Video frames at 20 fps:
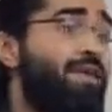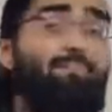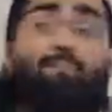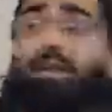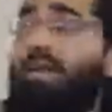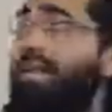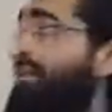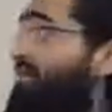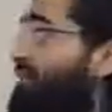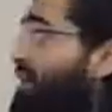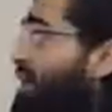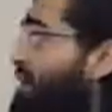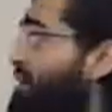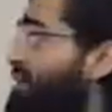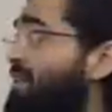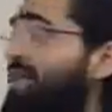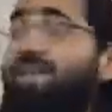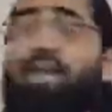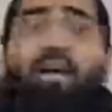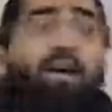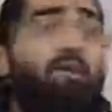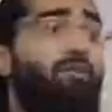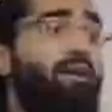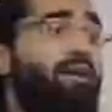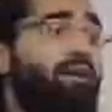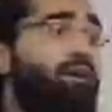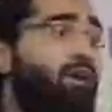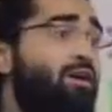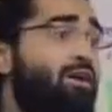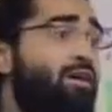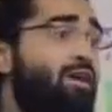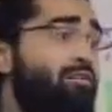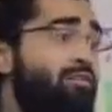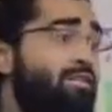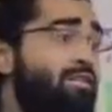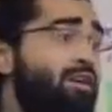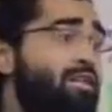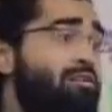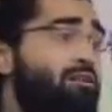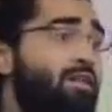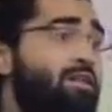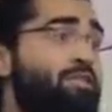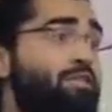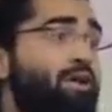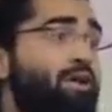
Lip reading: They believe that a 3-letter word can't come arise by